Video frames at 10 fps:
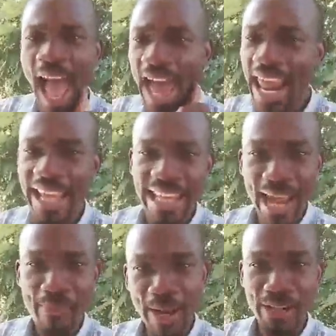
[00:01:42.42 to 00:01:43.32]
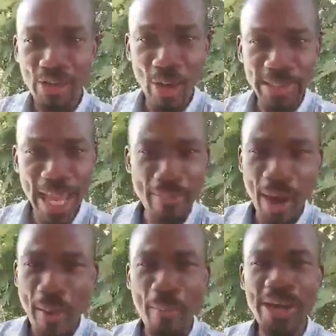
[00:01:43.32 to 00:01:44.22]
And I can hear Brother Job saying,
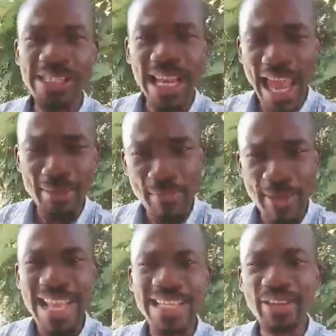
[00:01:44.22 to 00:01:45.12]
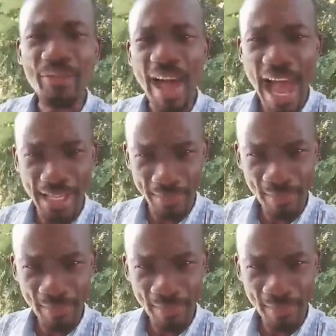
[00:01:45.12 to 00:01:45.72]
Brother Preacher, let me testify.